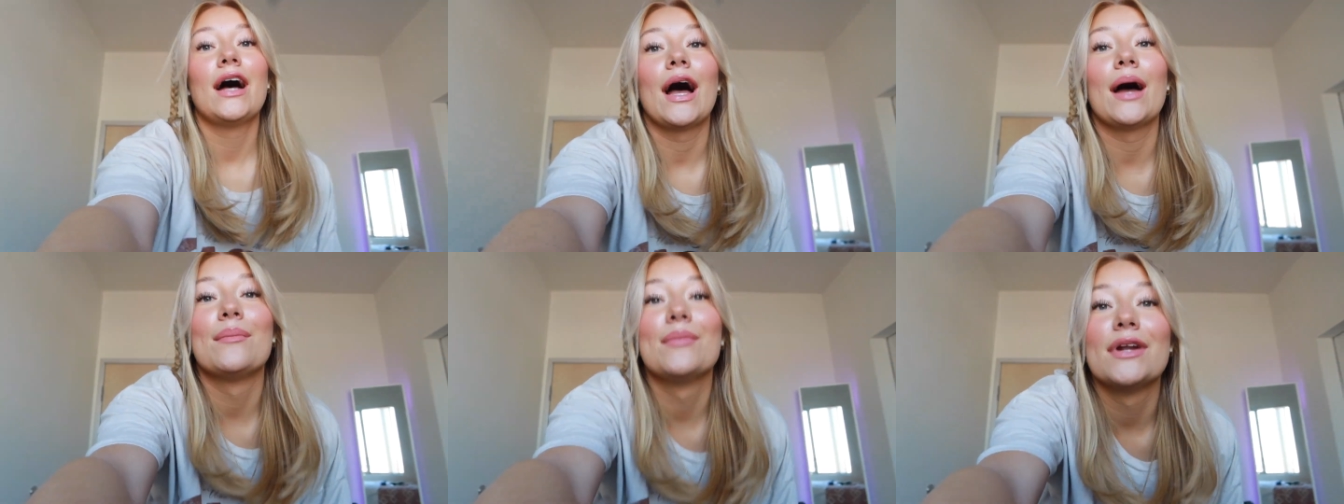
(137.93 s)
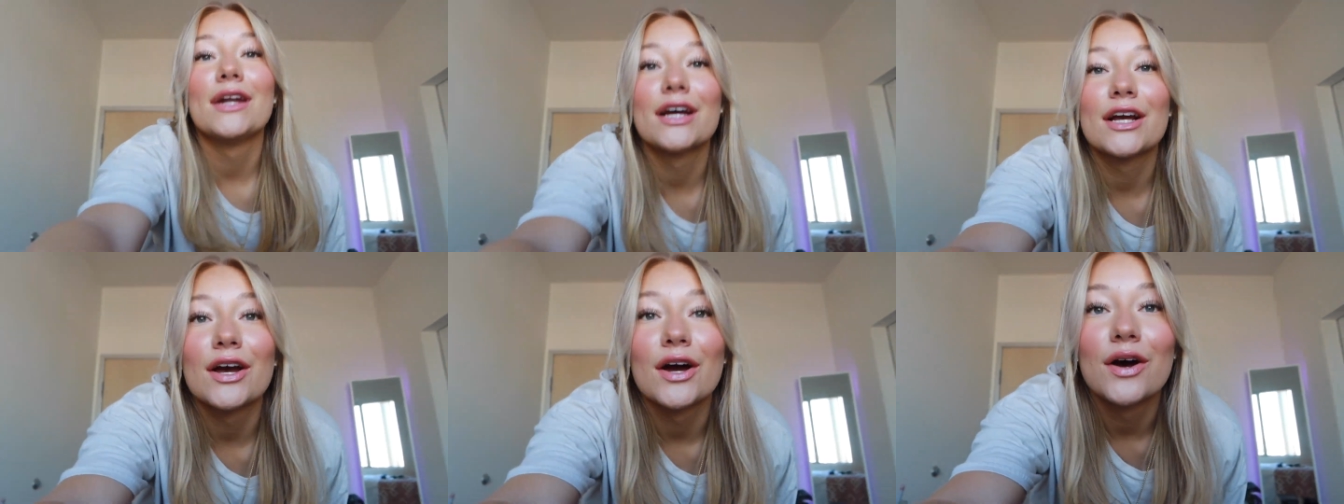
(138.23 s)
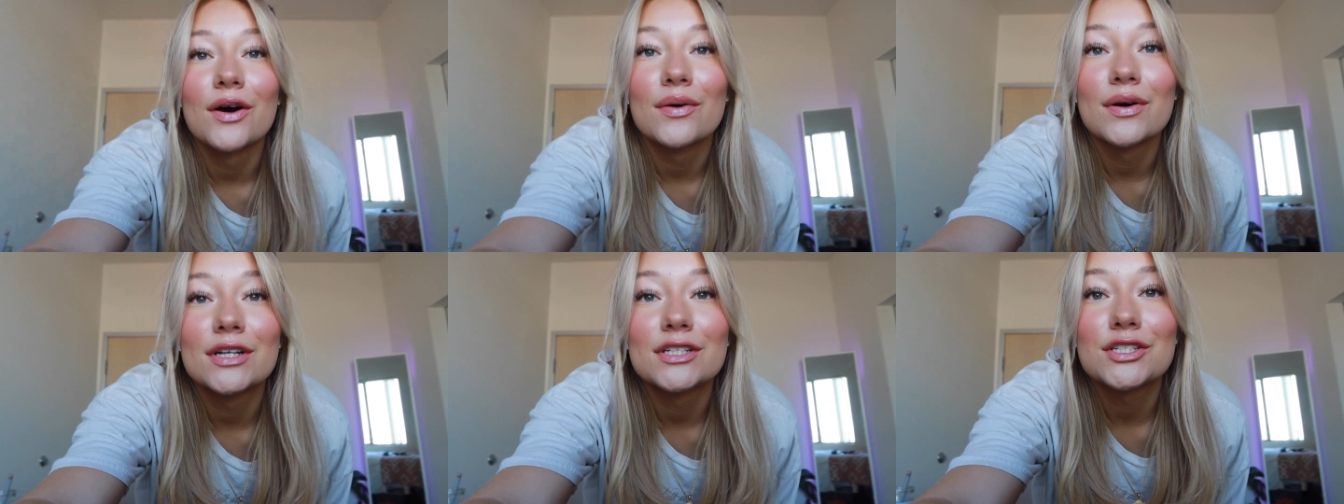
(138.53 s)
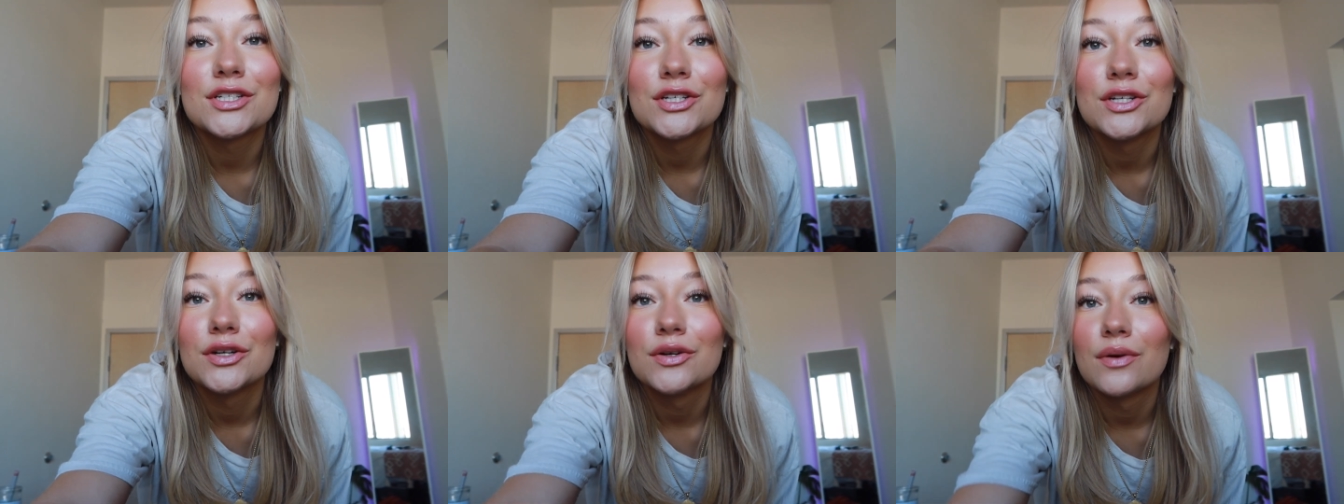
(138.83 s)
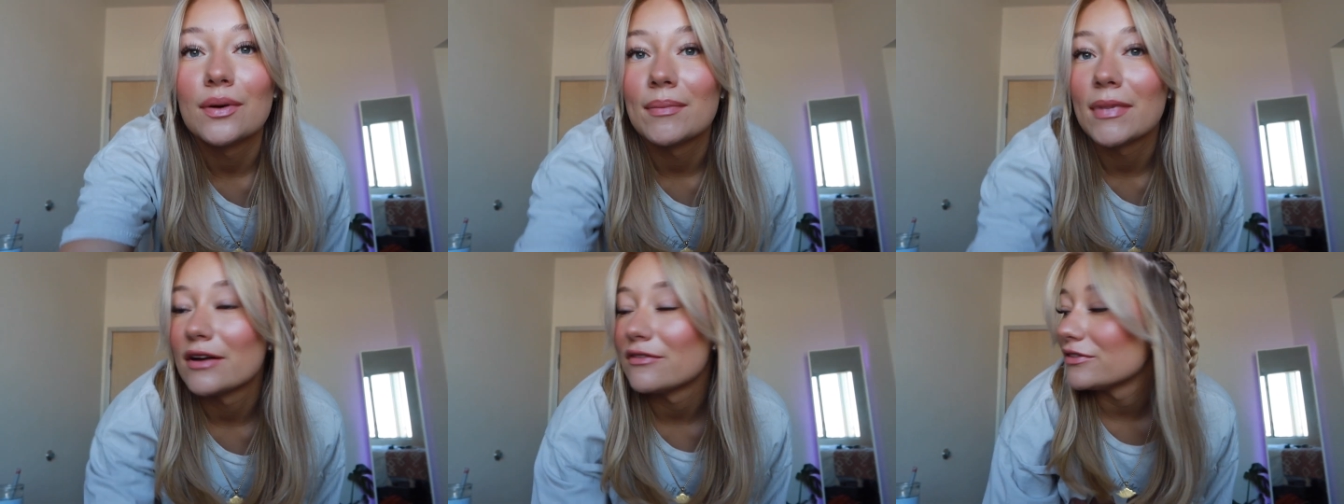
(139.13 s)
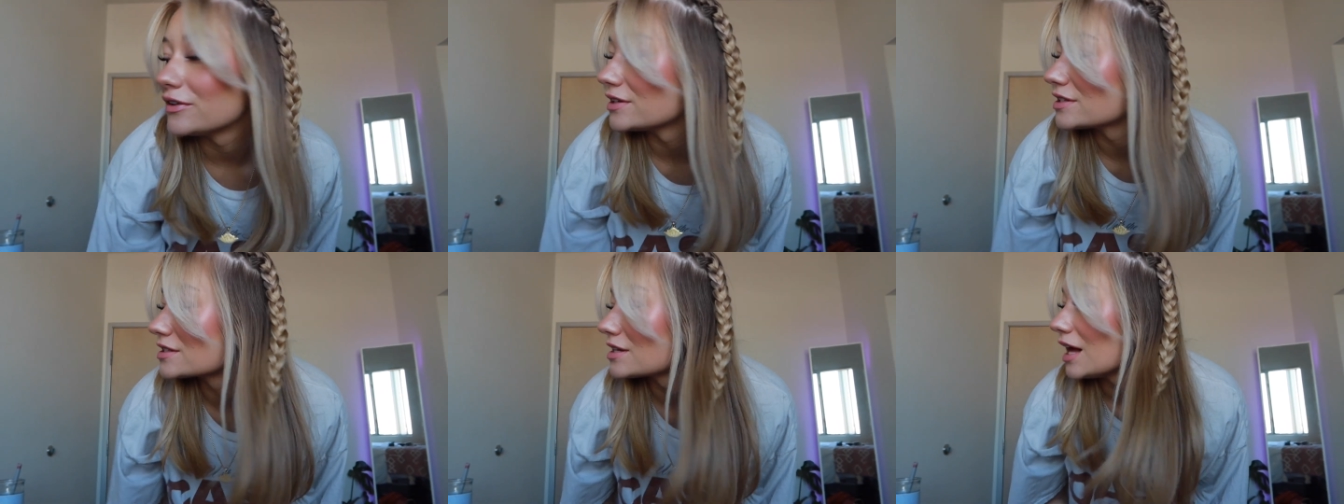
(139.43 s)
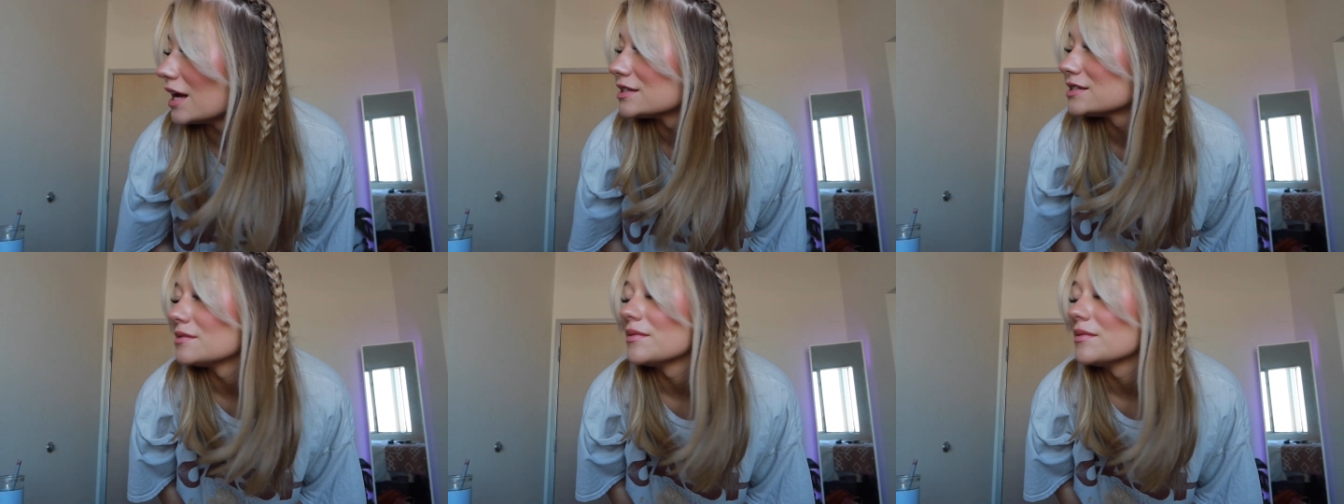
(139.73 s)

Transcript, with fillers: I'm gonna go to my first class.